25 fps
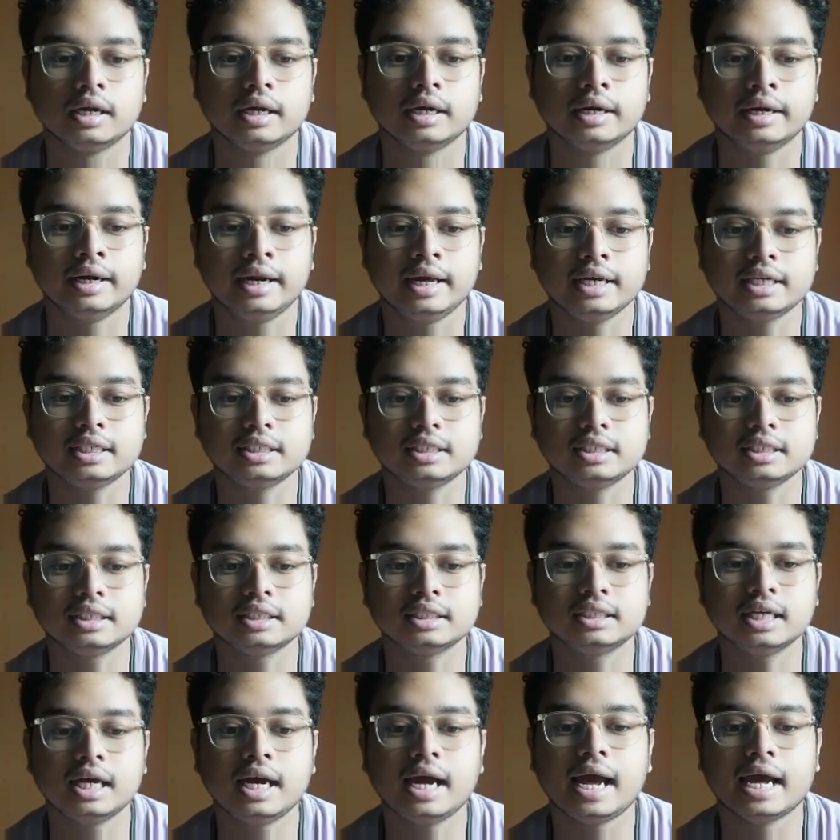Next
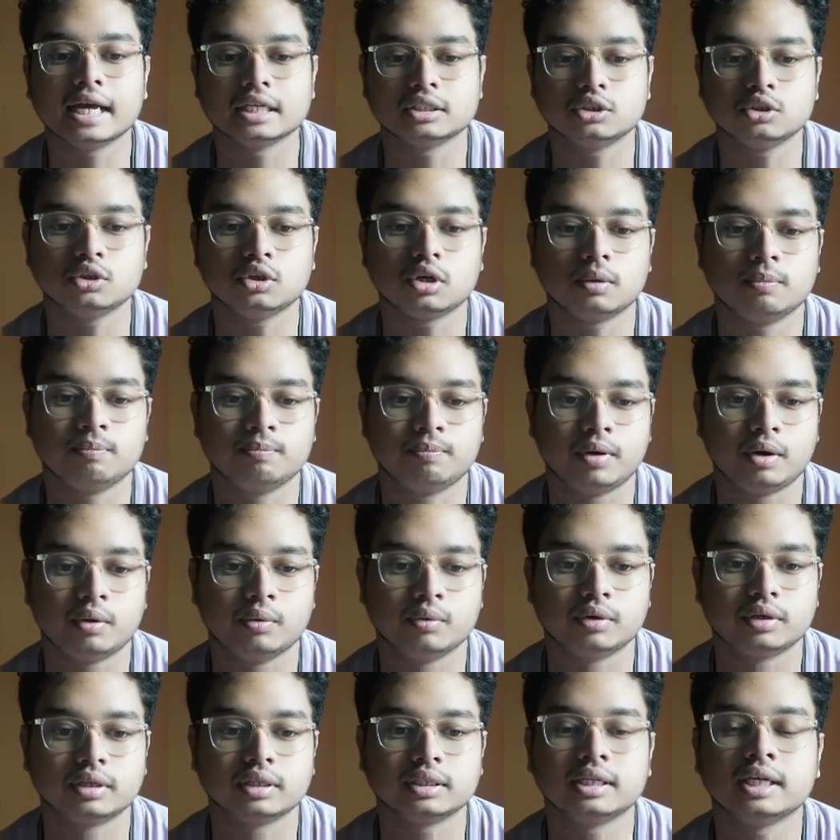is the azo
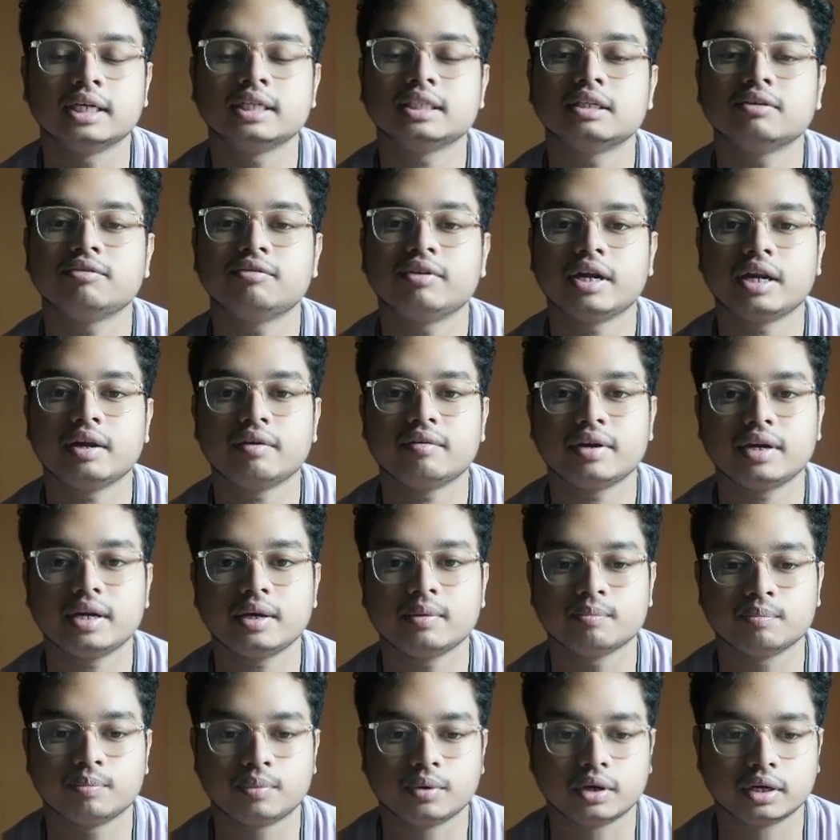compound. This is the very
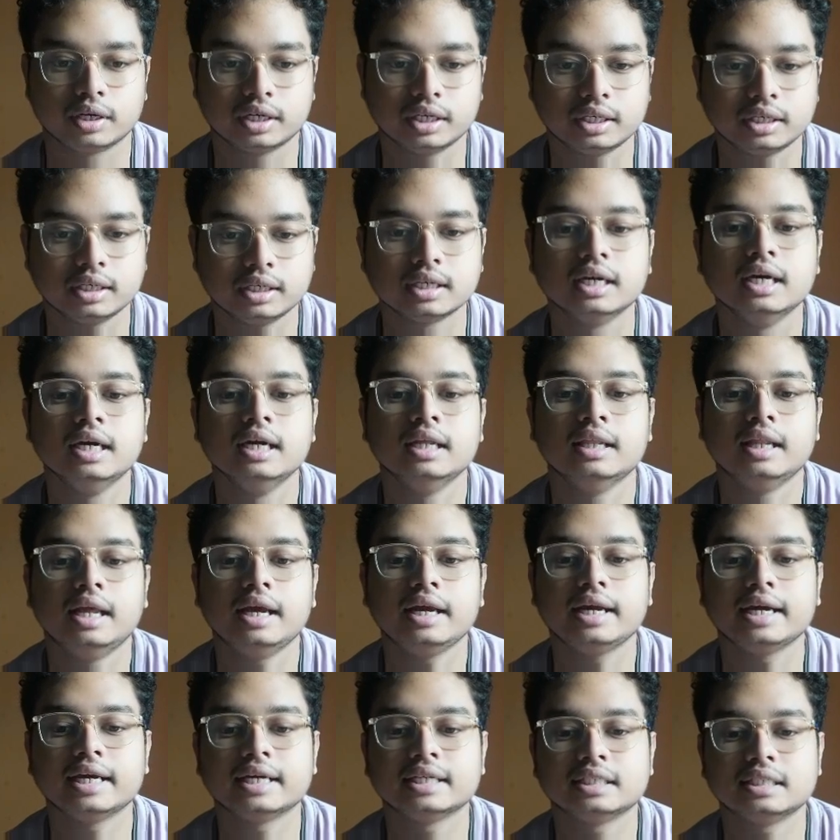important.
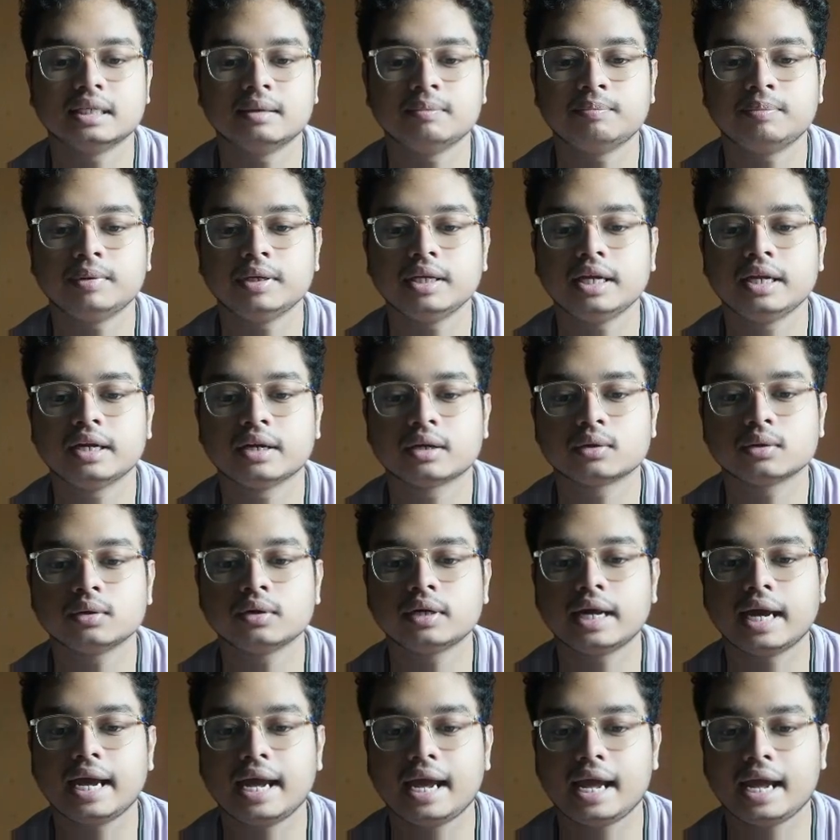Like example
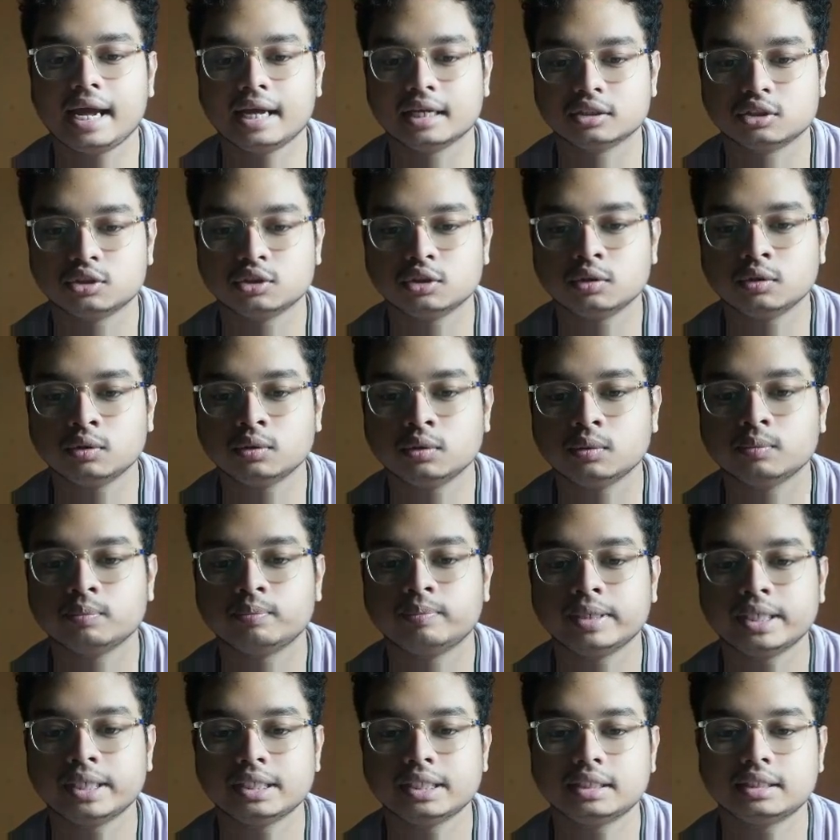include azo
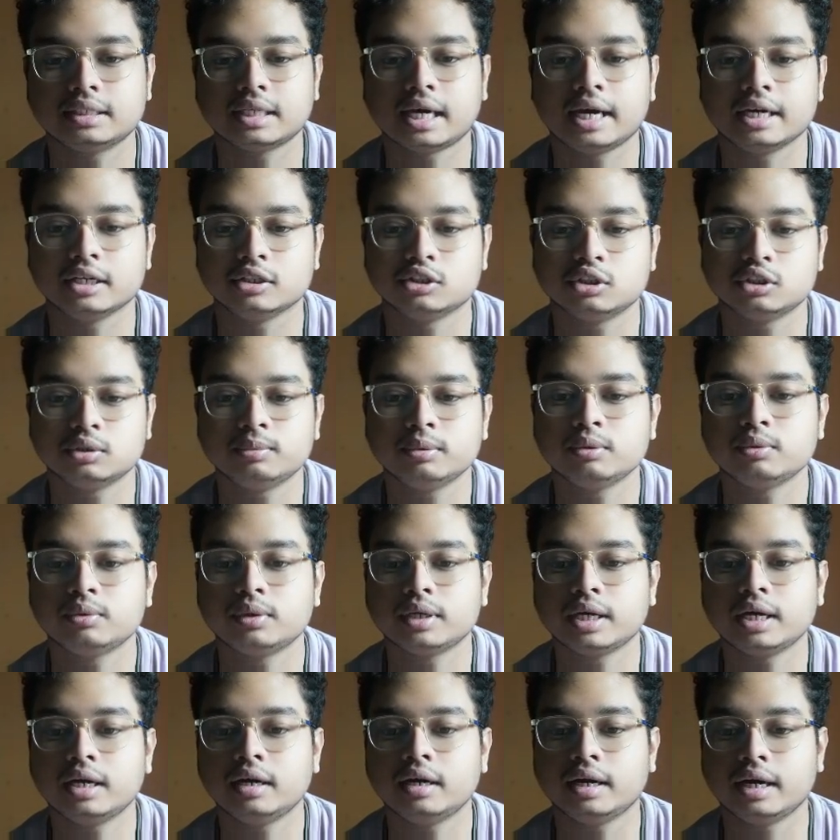bis
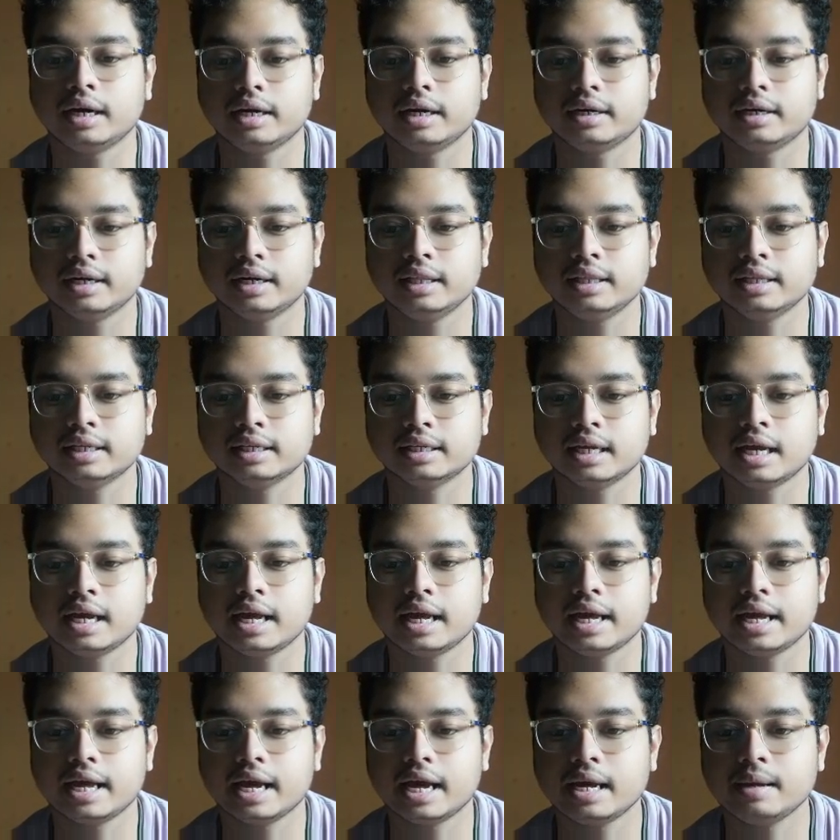isobutyl nitrile, there is
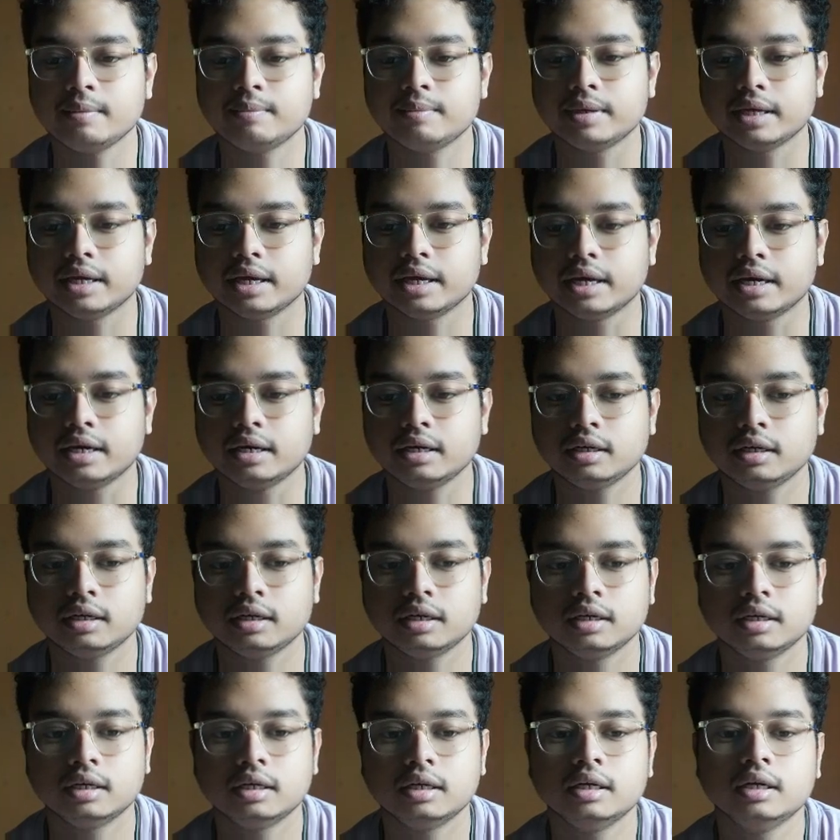a AIBN,
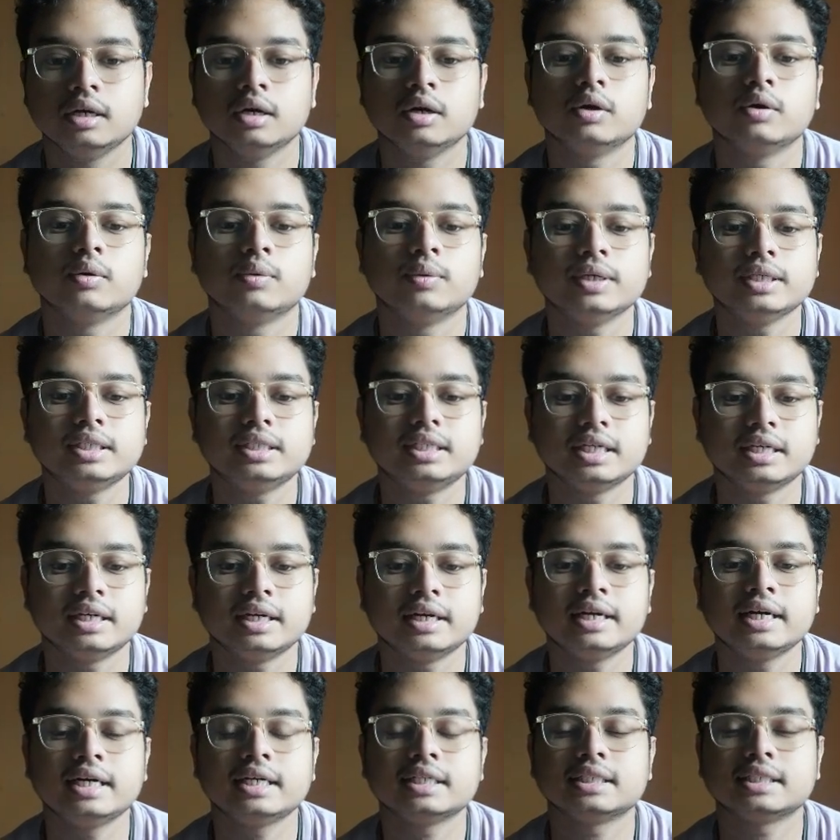which
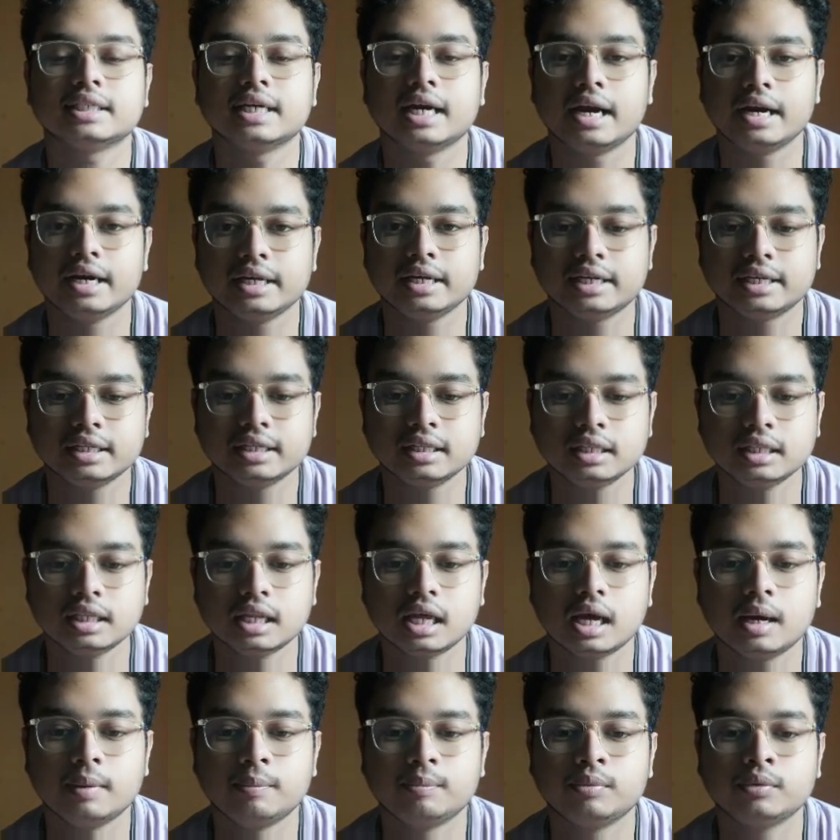generates radical
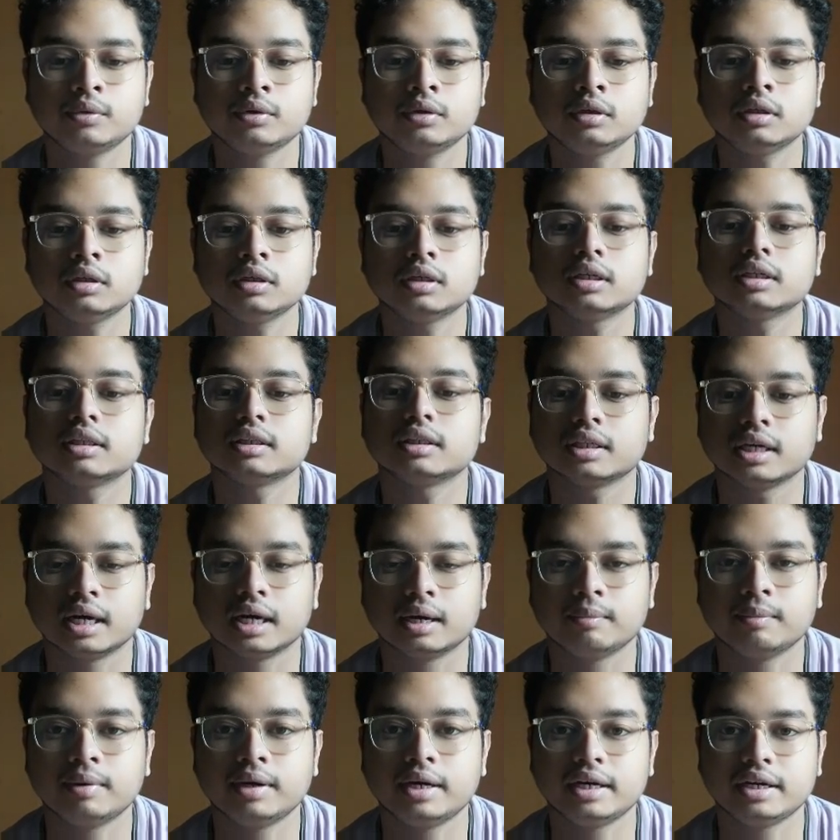upon
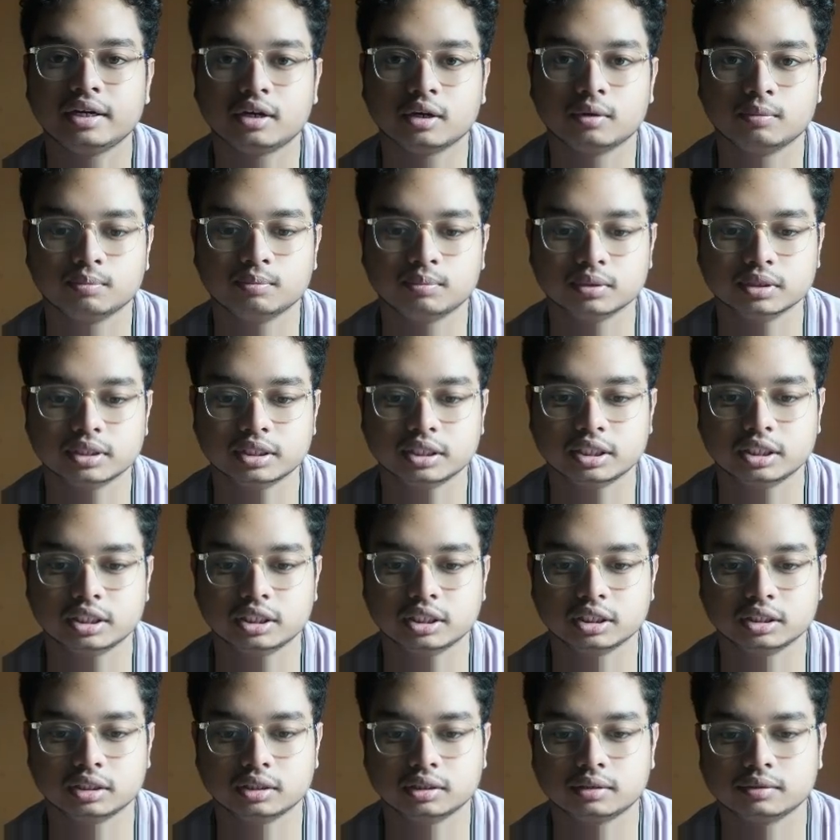thermal
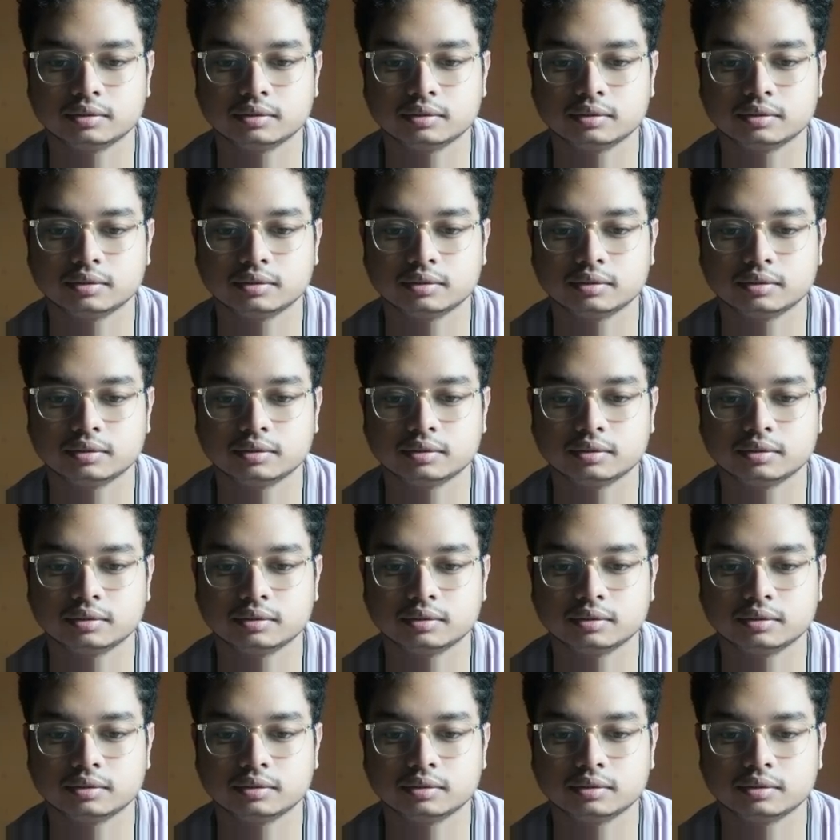decomposition.